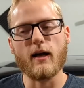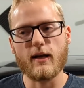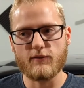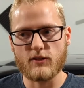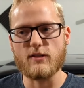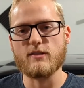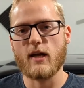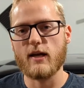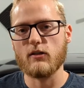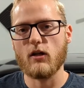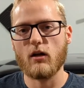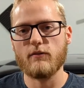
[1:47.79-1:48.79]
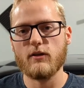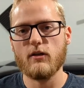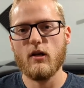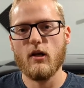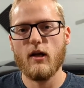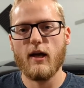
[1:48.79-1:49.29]
I'd have to design a lot of
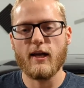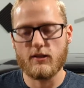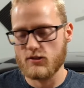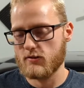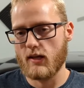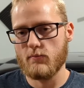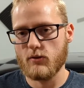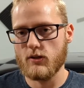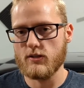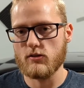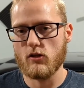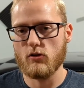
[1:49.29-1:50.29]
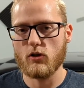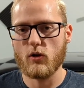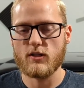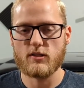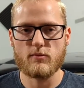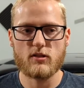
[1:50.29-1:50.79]
it and just like put his logo
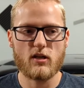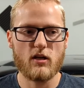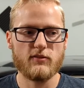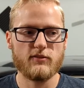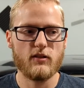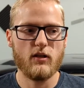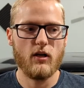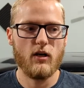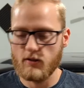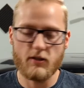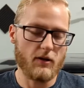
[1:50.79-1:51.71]
on some stuff. And